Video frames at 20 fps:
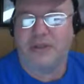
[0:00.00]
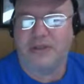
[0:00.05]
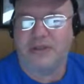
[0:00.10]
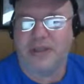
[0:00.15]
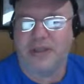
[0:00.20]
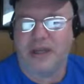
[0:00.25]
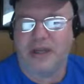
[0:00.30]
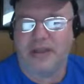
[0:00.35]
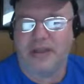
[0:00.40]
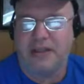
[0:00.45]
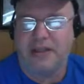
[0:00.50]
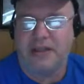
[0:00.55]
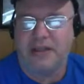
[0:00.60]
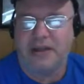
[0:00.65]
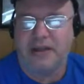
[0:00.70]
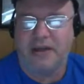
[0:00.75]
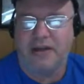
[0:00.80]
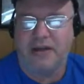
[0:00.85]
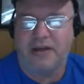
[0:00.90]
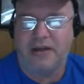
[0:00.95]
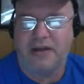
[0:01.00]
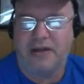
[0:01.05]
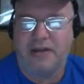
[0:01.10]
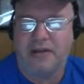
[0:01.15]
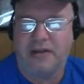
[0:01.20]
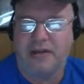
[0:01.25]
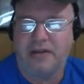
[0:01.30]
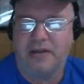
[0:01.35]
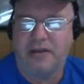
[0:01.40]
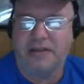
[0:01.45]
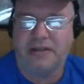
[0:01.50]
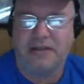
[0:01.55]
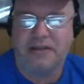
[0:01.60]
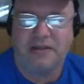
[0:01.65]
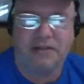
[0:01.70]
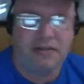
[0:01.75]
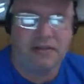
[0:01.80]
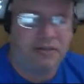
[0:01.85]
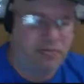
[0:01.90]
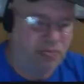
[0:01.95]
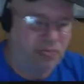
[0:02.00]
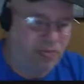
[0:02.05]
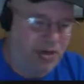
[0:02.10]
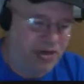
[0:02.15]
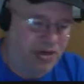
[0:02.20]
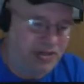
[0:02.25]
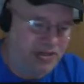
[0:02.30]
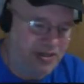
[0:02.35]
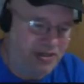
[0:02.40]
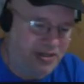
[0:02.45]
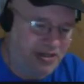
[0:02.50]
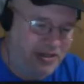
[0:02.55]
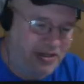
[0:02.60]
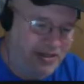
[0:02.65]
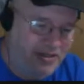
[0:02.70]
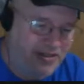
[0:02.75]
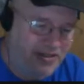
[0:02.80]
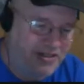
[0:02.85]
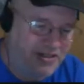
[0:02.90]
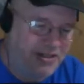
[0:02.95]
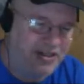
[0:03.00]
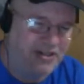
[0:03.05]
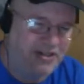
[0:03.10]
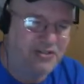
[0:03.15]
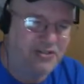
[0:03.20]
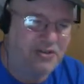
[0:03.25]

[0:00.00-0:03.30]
is at the is watching on the other channel,